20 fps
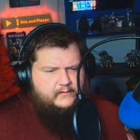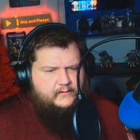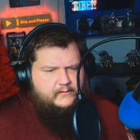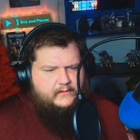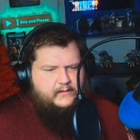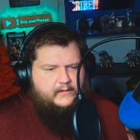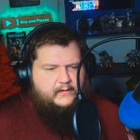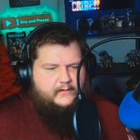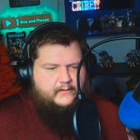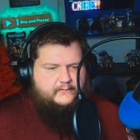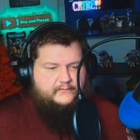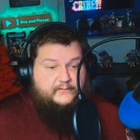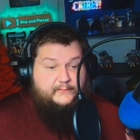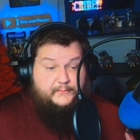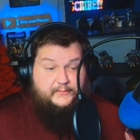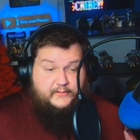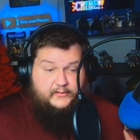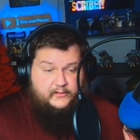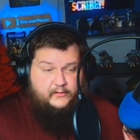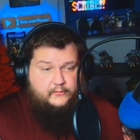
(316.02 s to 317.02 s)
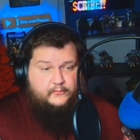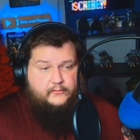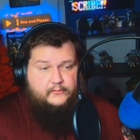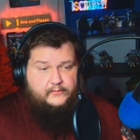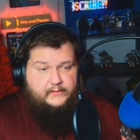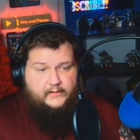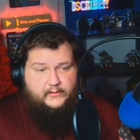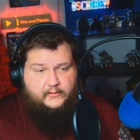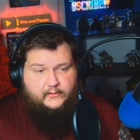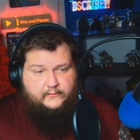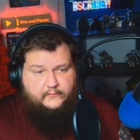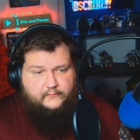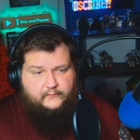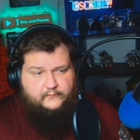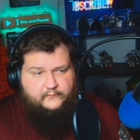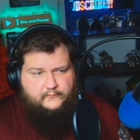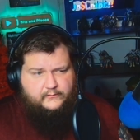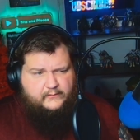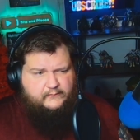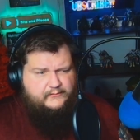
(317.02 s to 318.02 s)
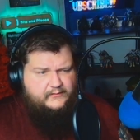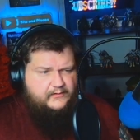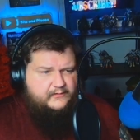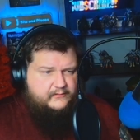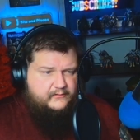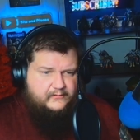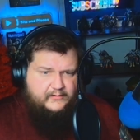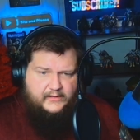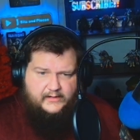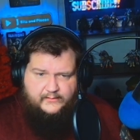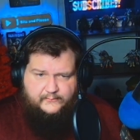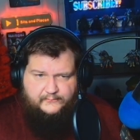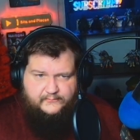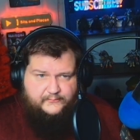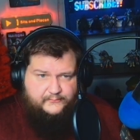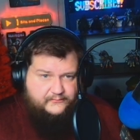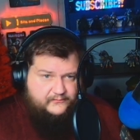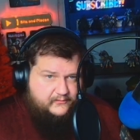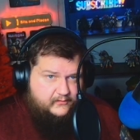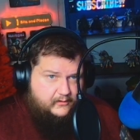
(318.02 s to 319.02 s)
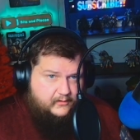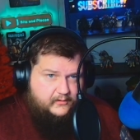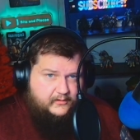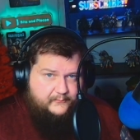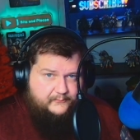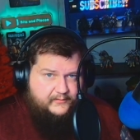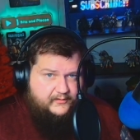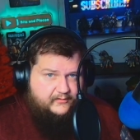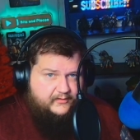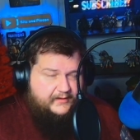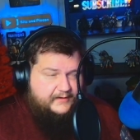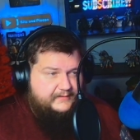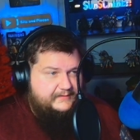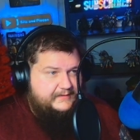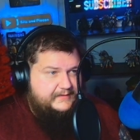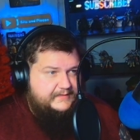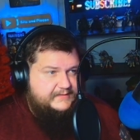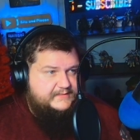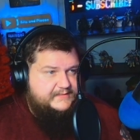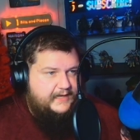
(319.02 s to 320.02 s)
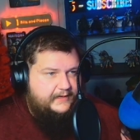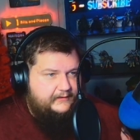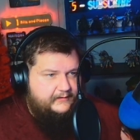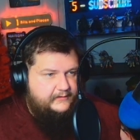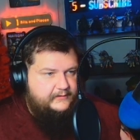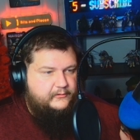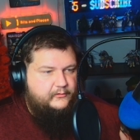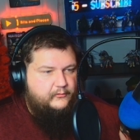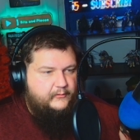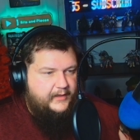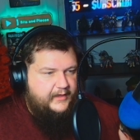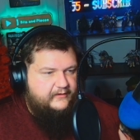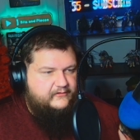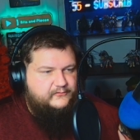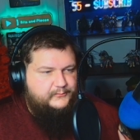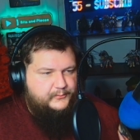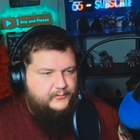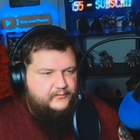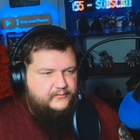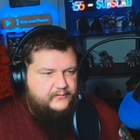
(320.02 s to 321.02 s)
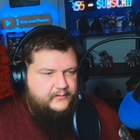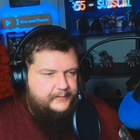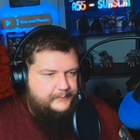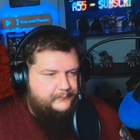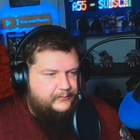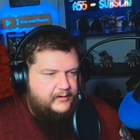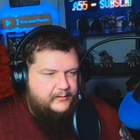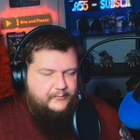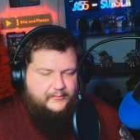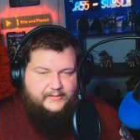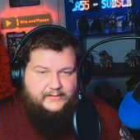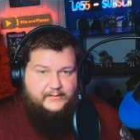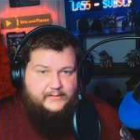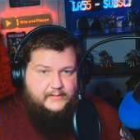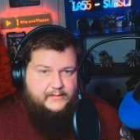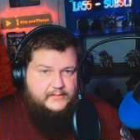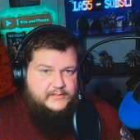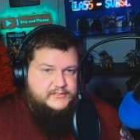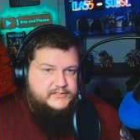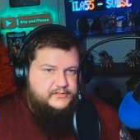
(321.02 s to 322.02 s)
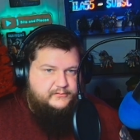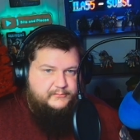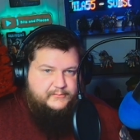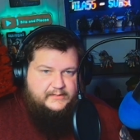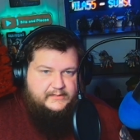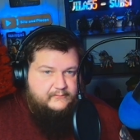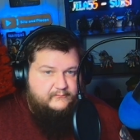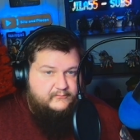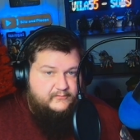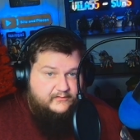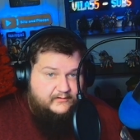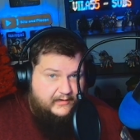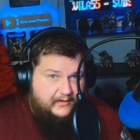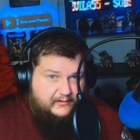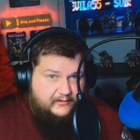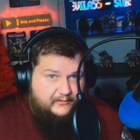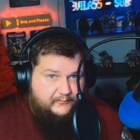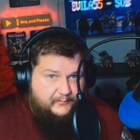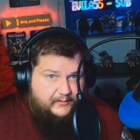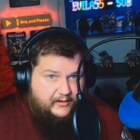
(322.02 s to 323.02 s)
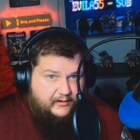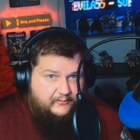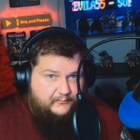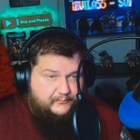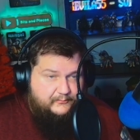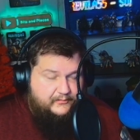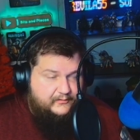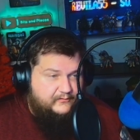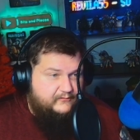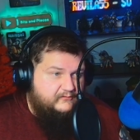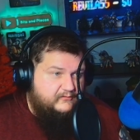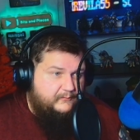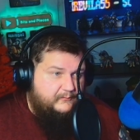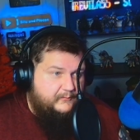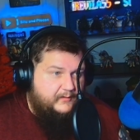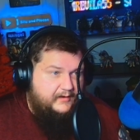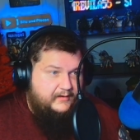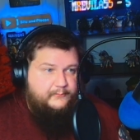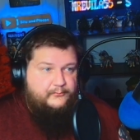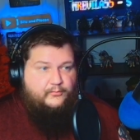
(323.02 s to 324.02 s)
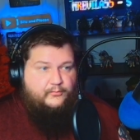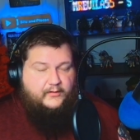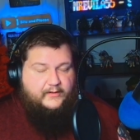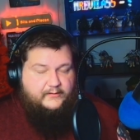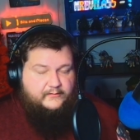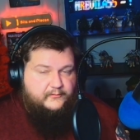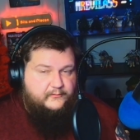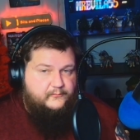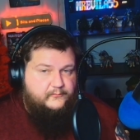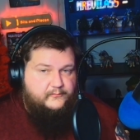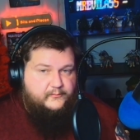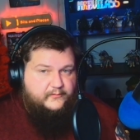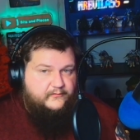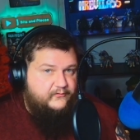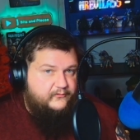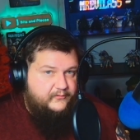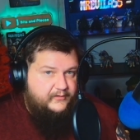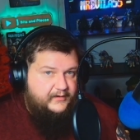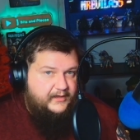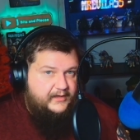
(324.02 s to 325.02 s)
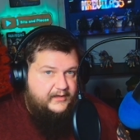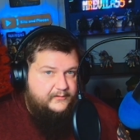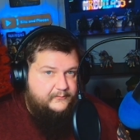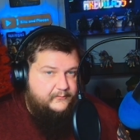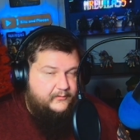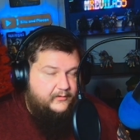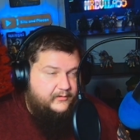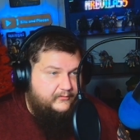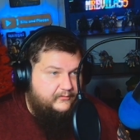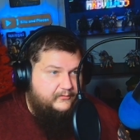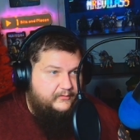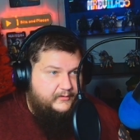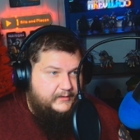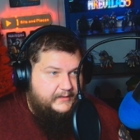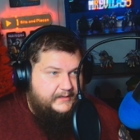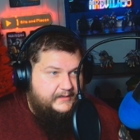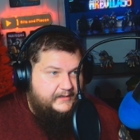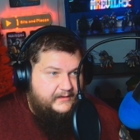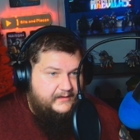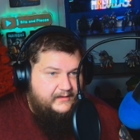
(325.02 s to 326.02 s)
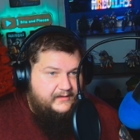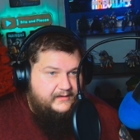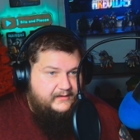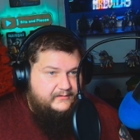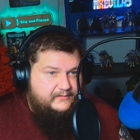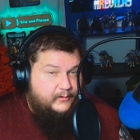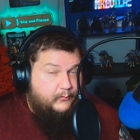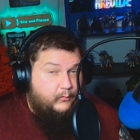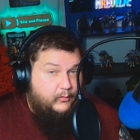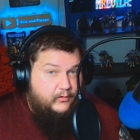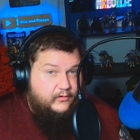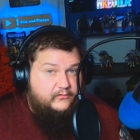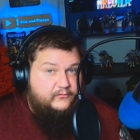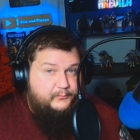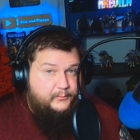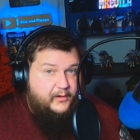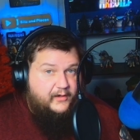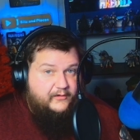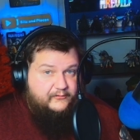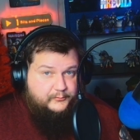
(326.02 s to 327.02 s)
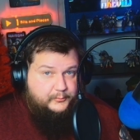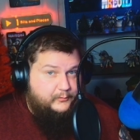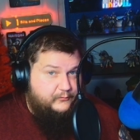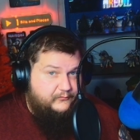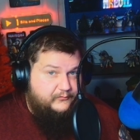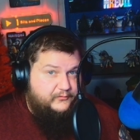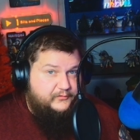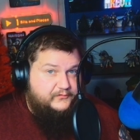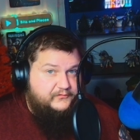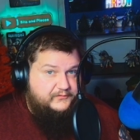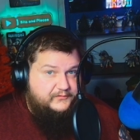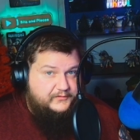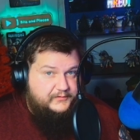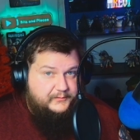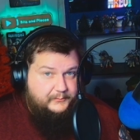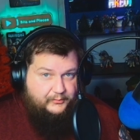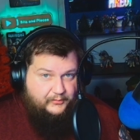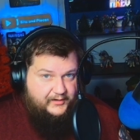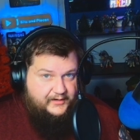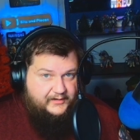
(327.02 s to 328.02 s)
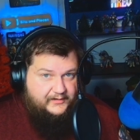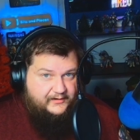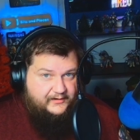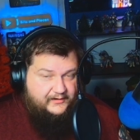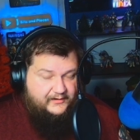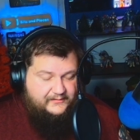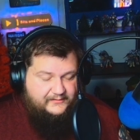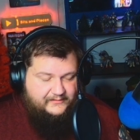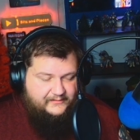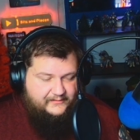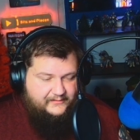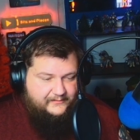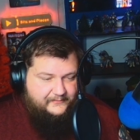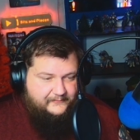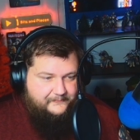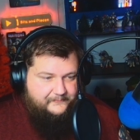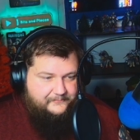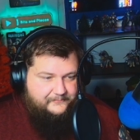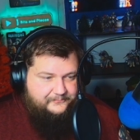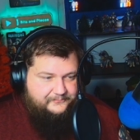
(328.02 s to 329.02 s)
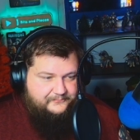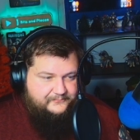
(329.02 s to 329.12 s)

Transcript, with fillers: uh, some of the other characters, and I forget their names. I'm sorry. I'm not like the Silent Hill expert. I probably shouldn't be even talking about it, but as somebody that played the original game on the the worst possible version to play it on, um,